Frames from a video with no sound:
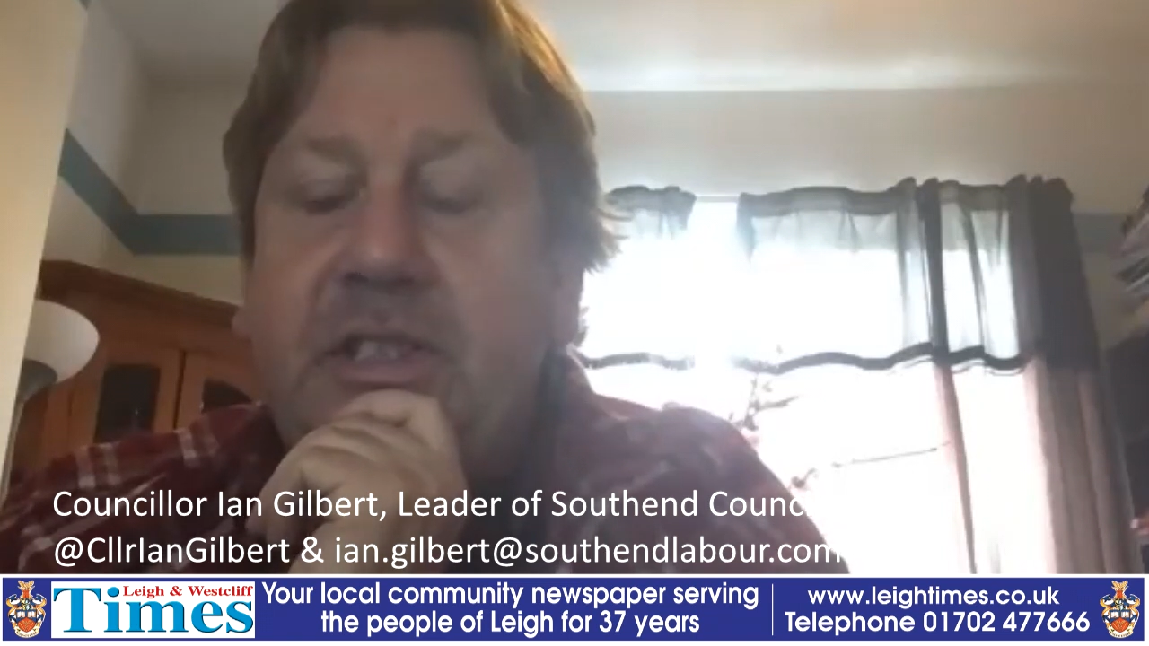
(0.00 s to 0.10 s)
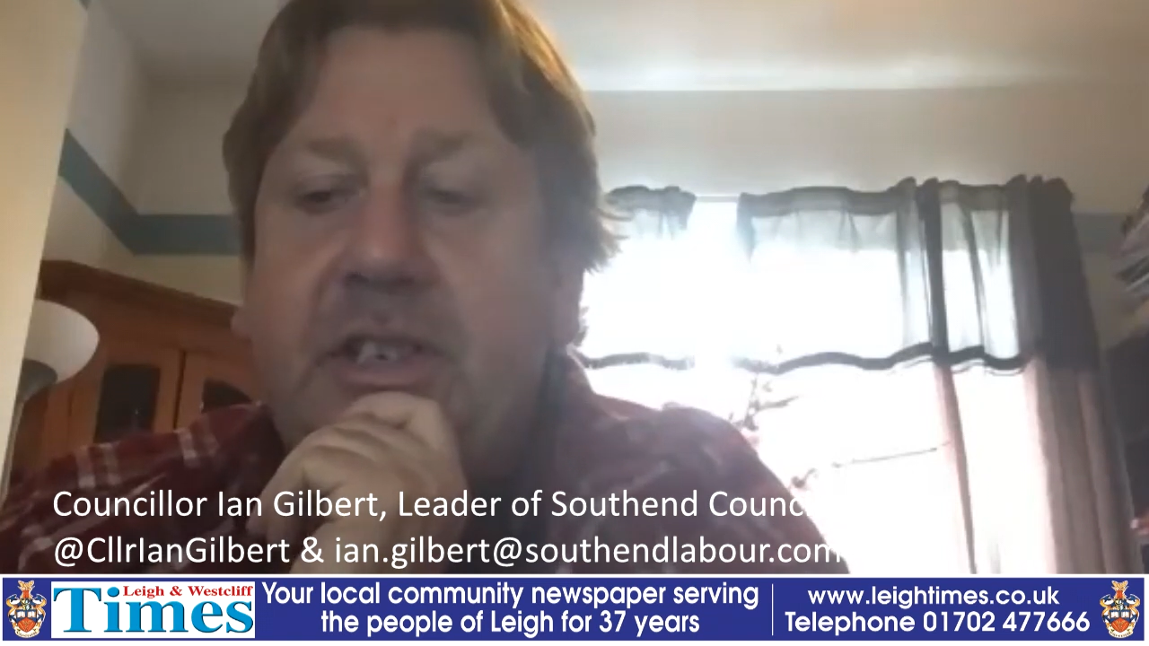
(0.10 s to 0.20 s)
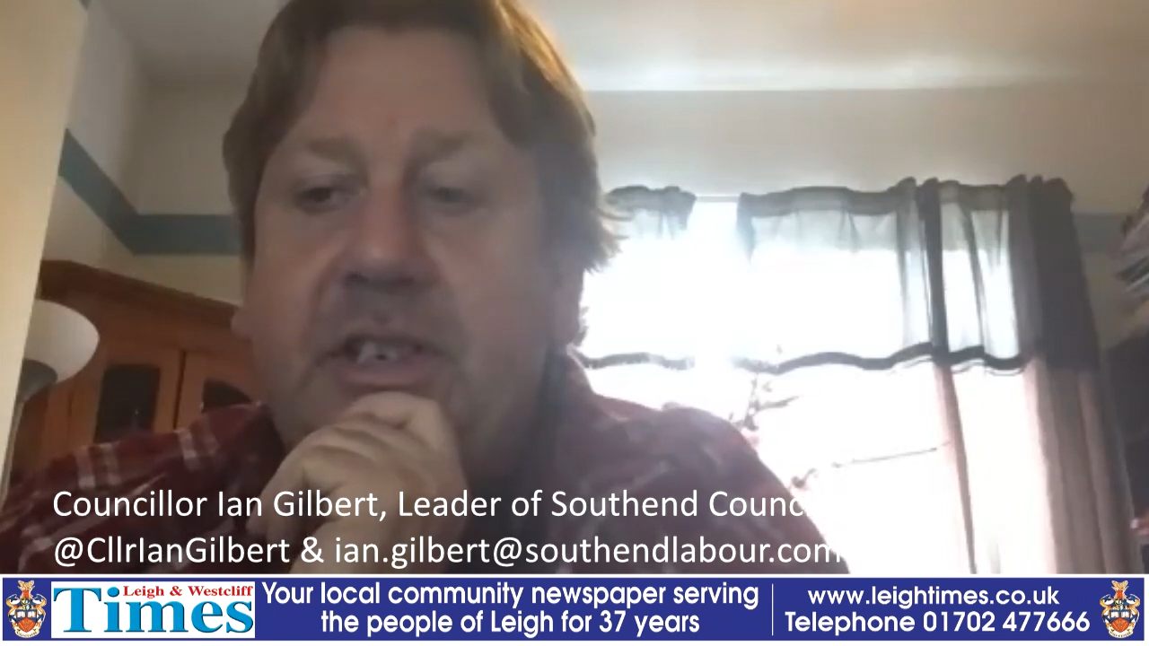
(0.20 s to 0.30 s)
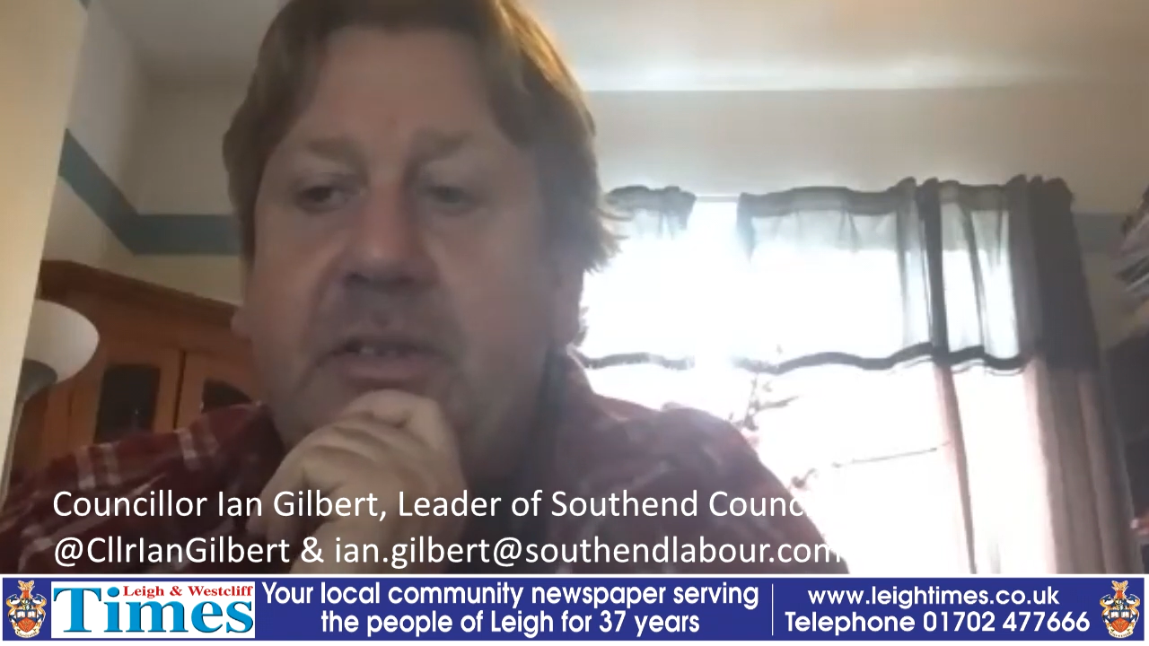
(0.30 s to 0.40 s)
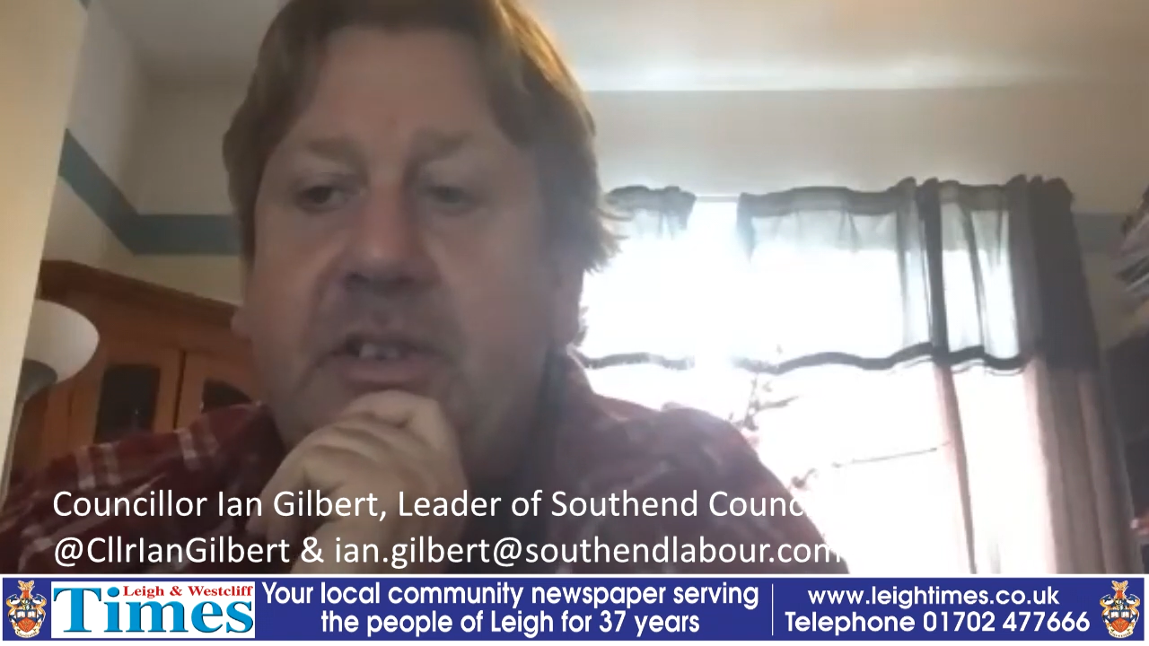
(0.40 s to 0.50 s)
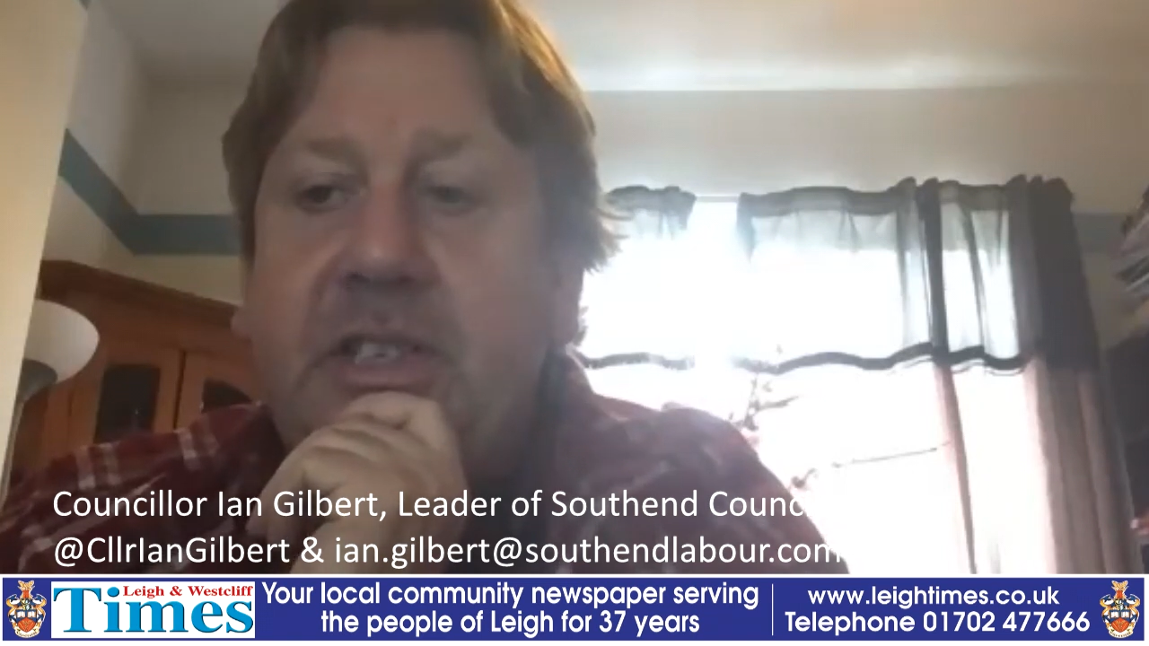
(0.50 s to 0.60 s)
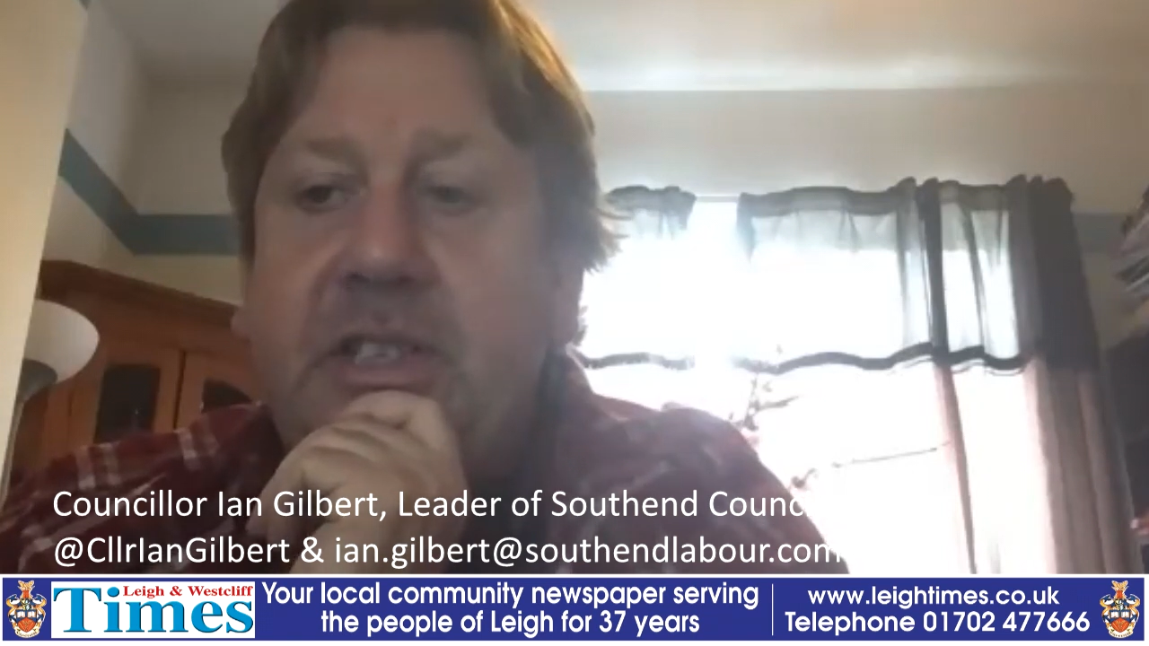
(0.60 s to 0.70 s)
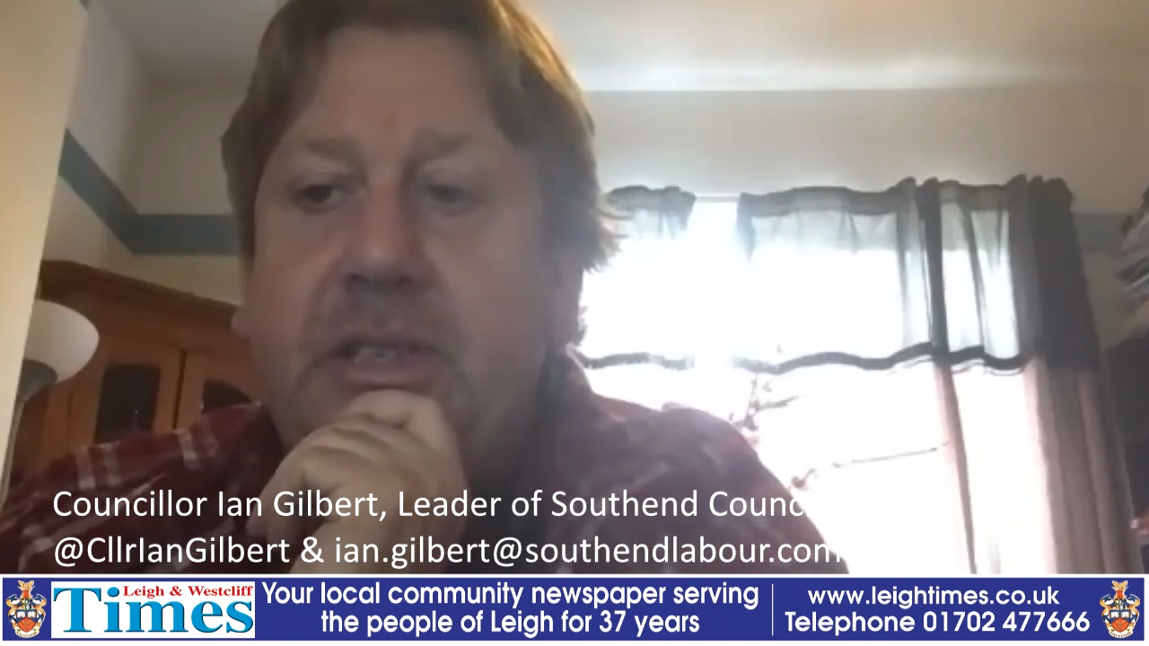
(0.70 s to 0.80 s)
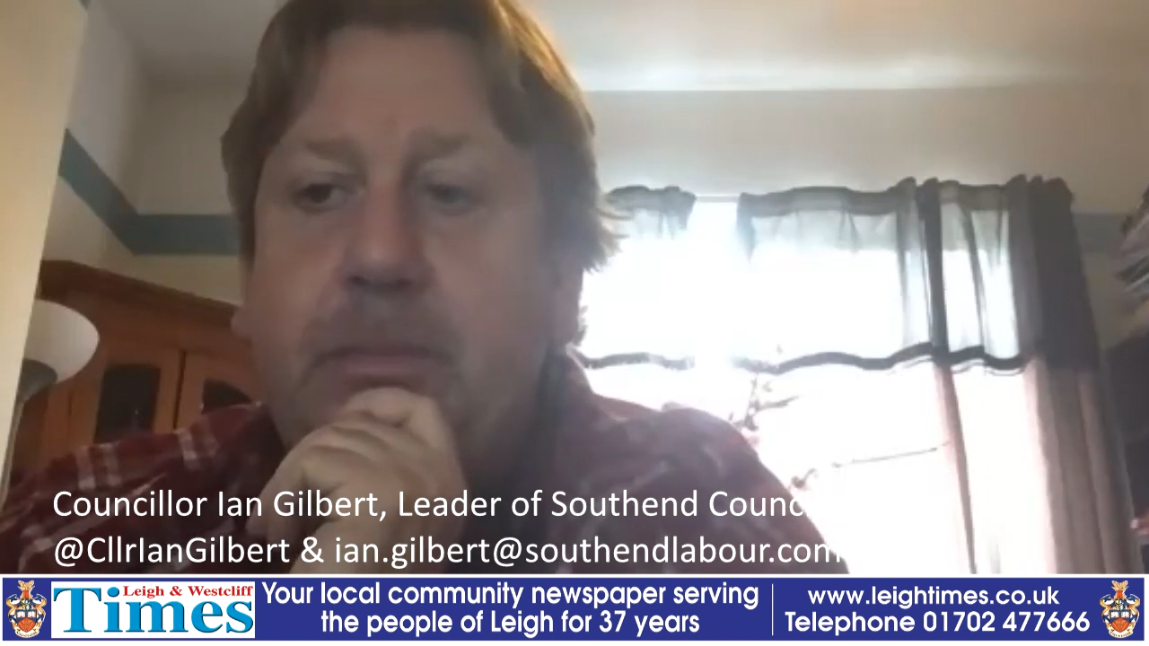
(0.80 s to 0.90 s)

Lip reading: and I know that this is